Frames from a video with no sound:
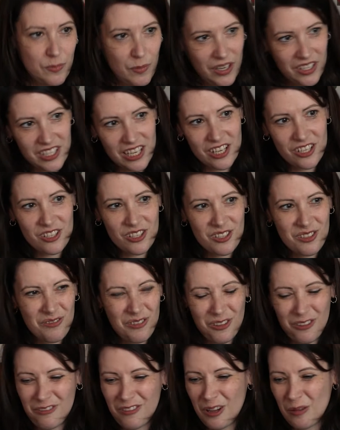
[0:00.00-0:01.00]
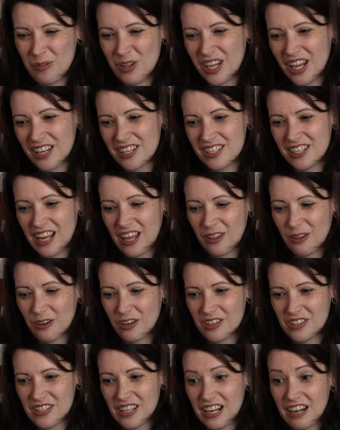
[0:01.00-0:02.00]
expectations for the family get
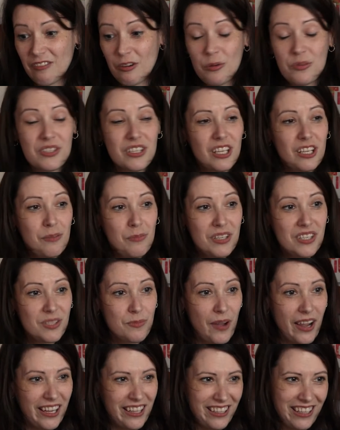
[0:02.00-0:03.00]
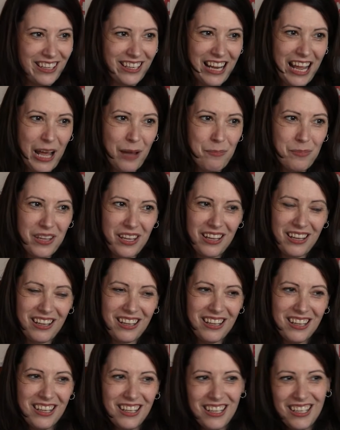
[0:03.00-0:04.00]
together is that everyone's going to be smiling and
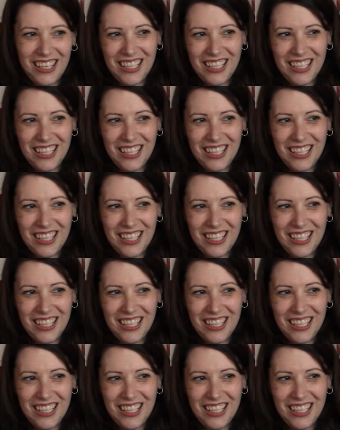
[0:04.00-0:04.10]
happy,